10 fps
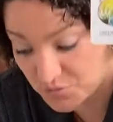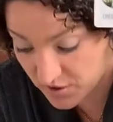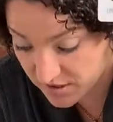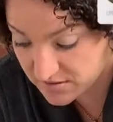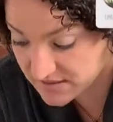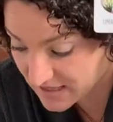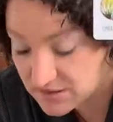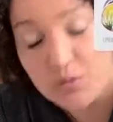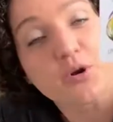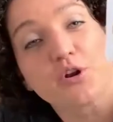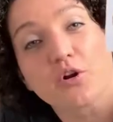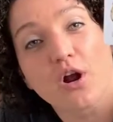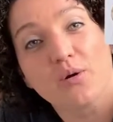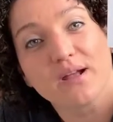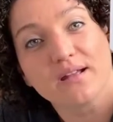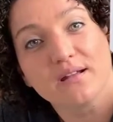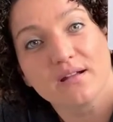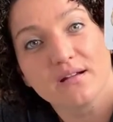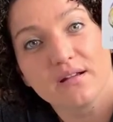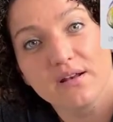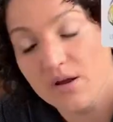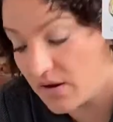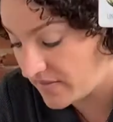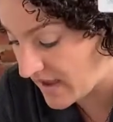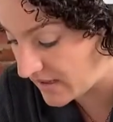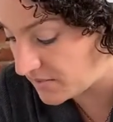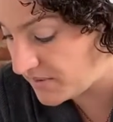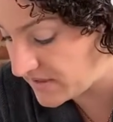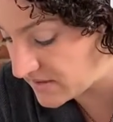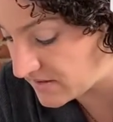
exactly where you're going, you know, and that could be